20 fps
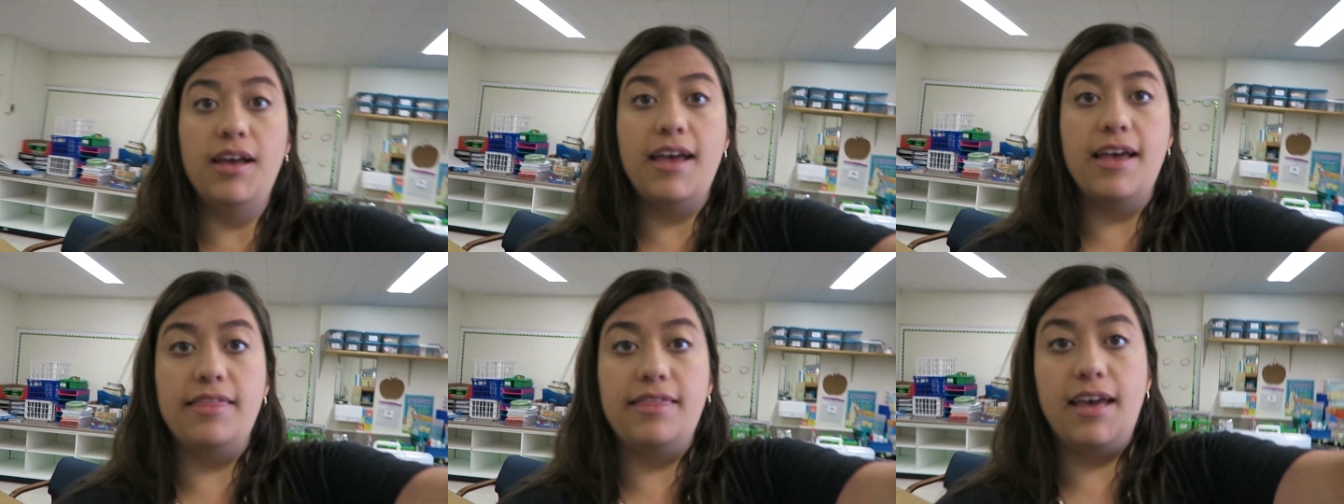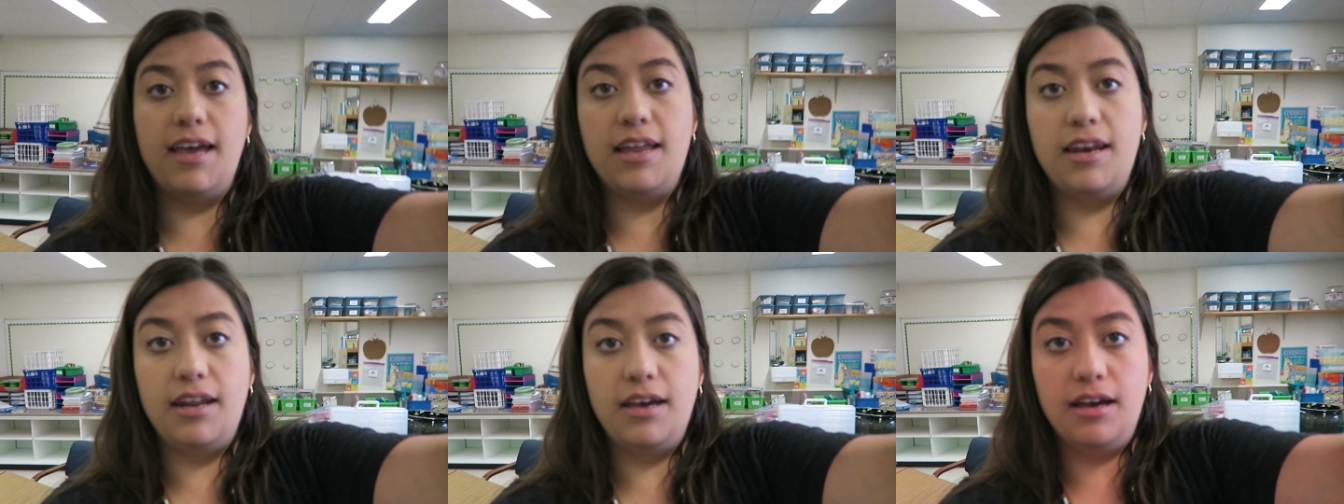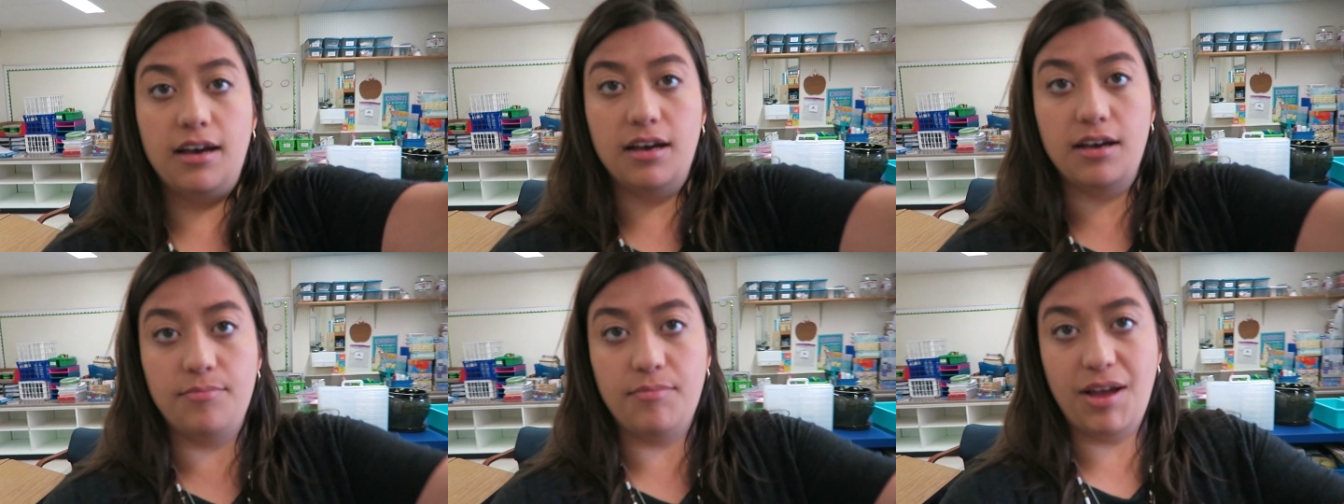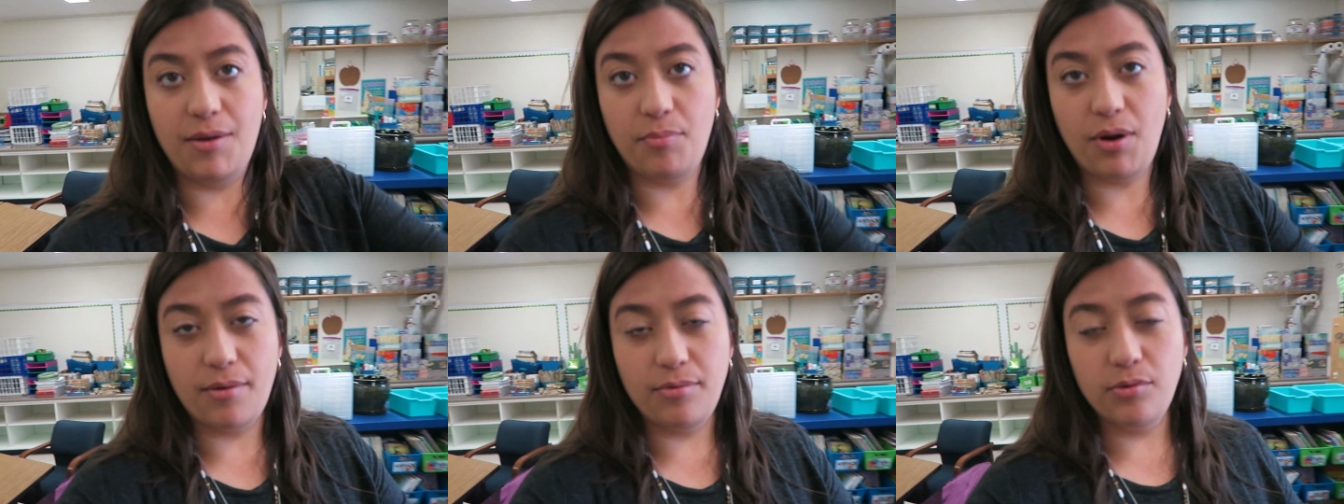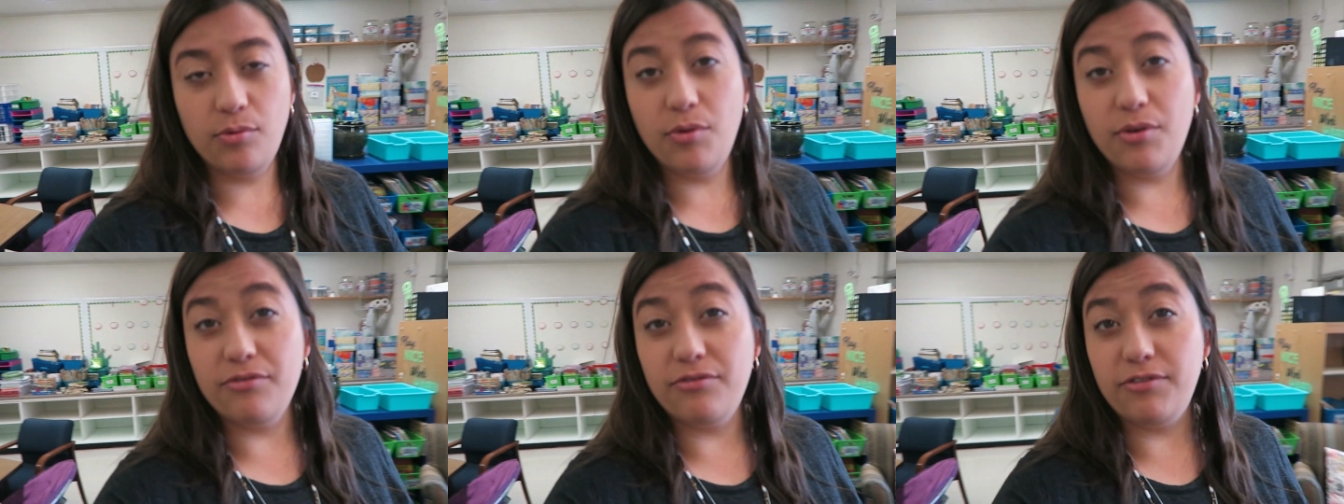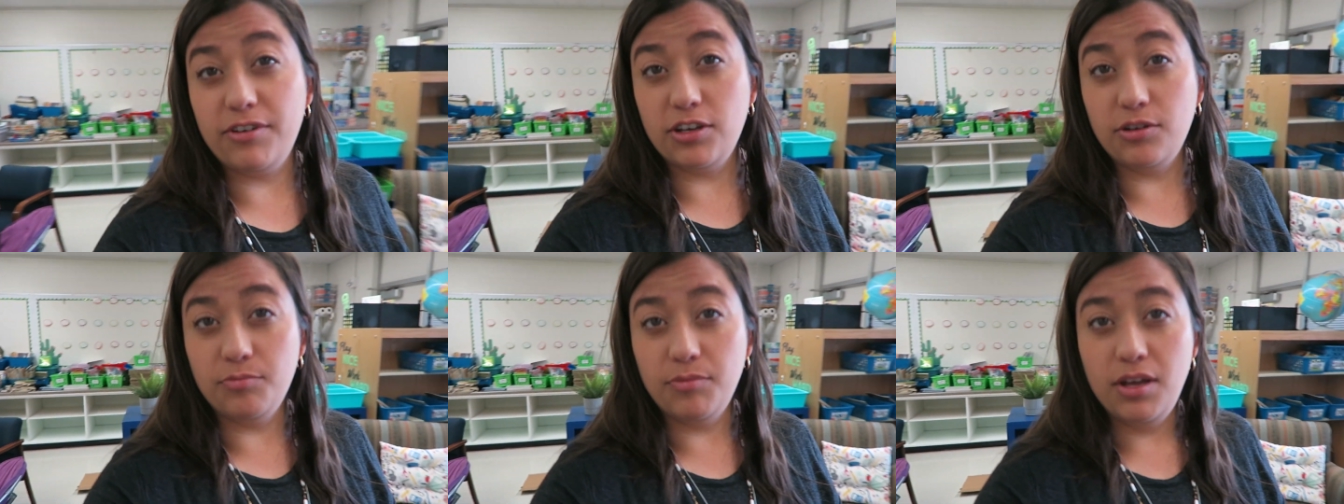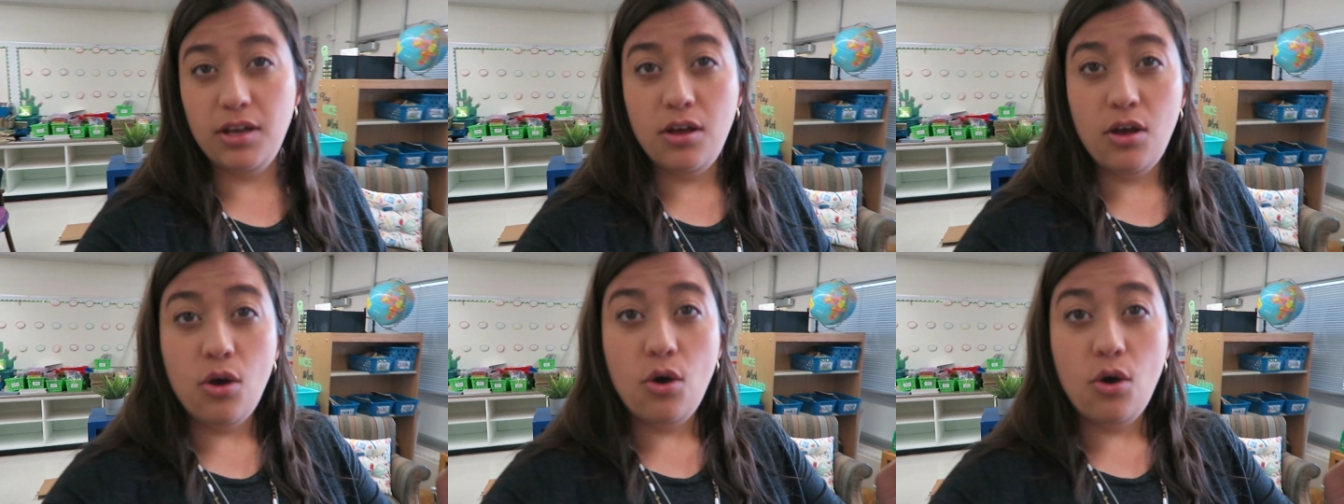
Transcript: And then I probably won't film